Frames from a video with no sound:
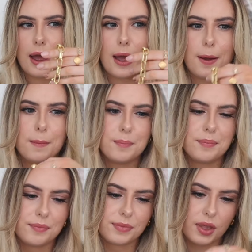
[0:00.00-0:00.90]

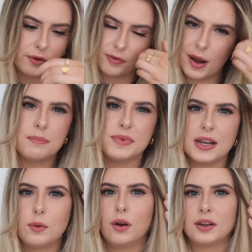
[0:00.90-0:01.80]
um,
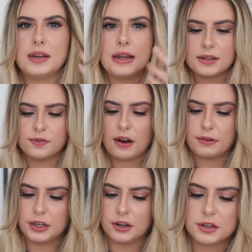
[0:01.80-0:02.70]
flimsy quality. It's
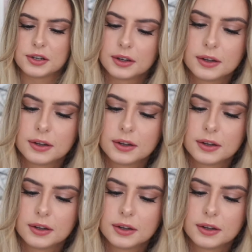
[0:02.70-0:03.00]
very good.